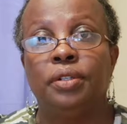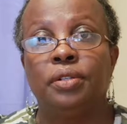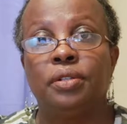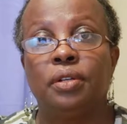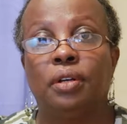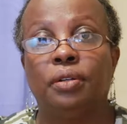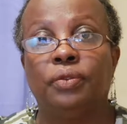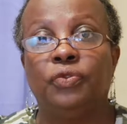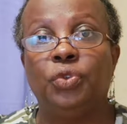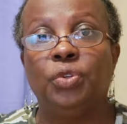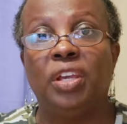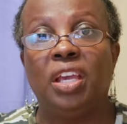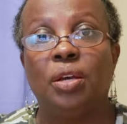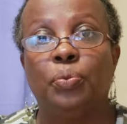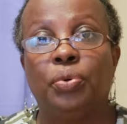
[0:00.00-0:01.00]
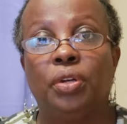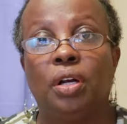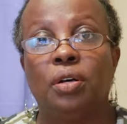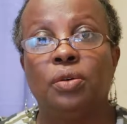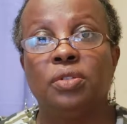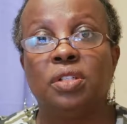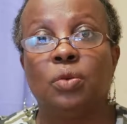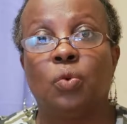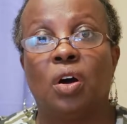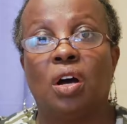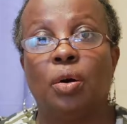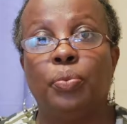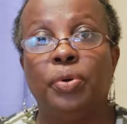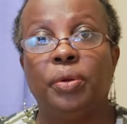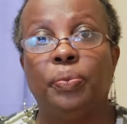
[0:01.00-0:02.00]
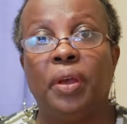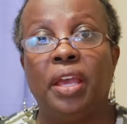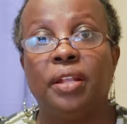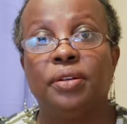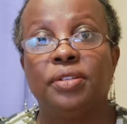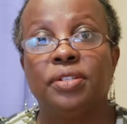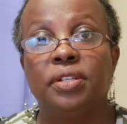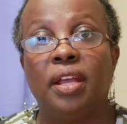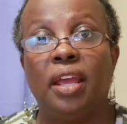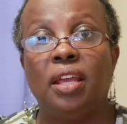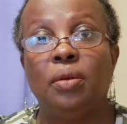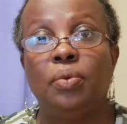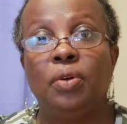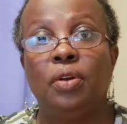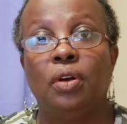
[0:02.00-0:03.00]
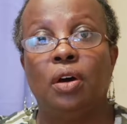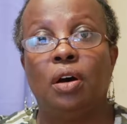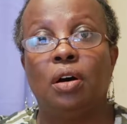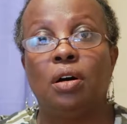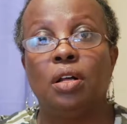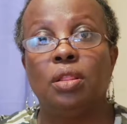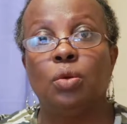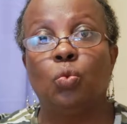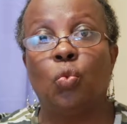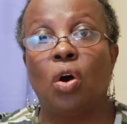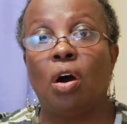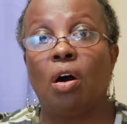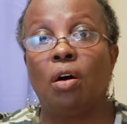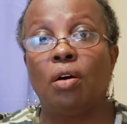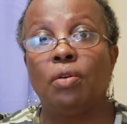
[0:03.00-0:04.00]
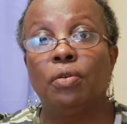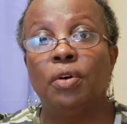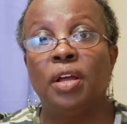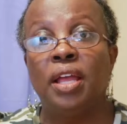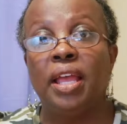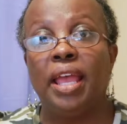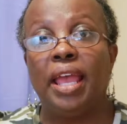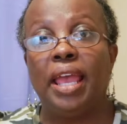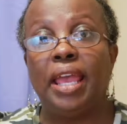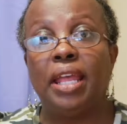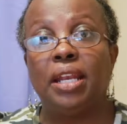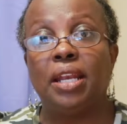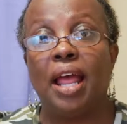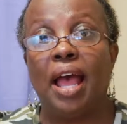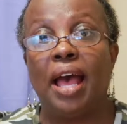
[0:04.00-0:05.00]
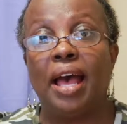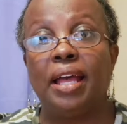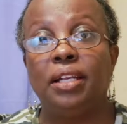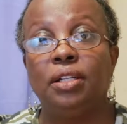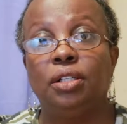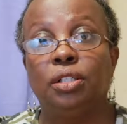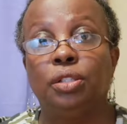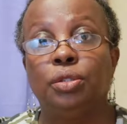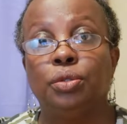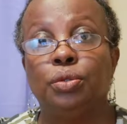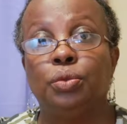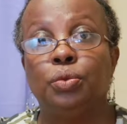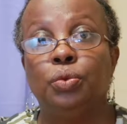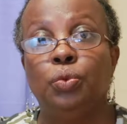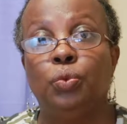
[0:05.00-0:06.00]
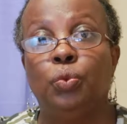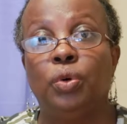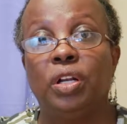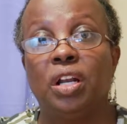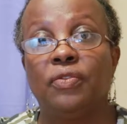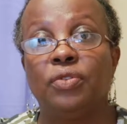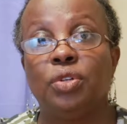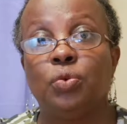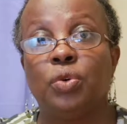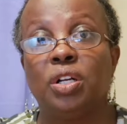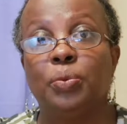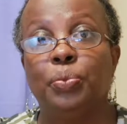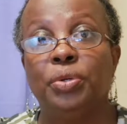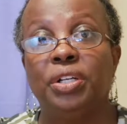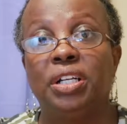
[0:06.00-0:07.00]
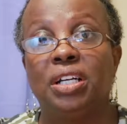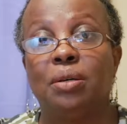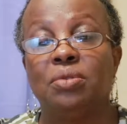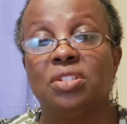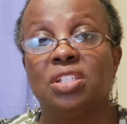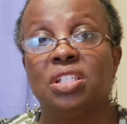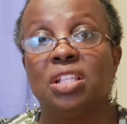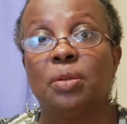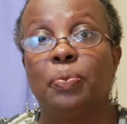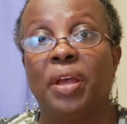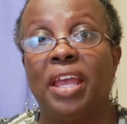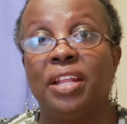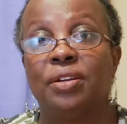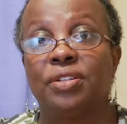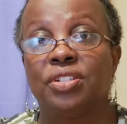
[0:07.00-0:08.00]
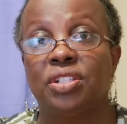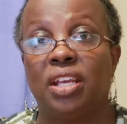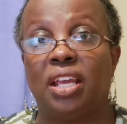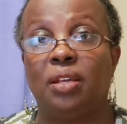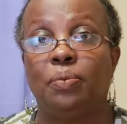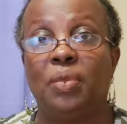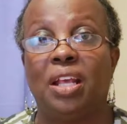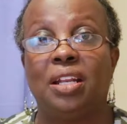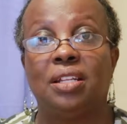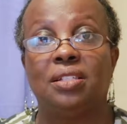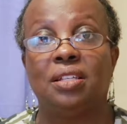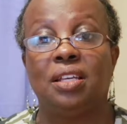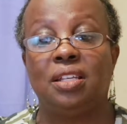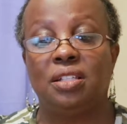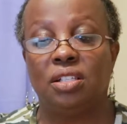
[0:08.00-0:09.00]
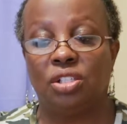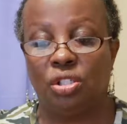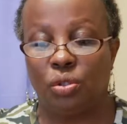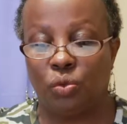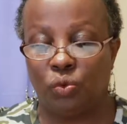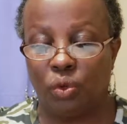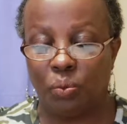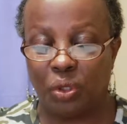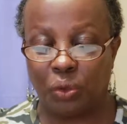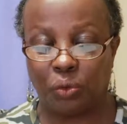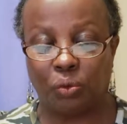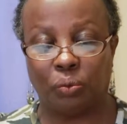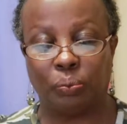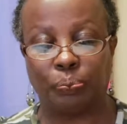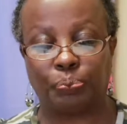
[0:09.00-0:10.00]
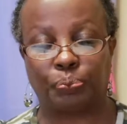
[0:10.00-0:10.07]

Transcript: So if you can't put holes in the wall, put painter's tape on the wall and hot glue whatever you want to put up to the painter's tape, and it's easy to remove.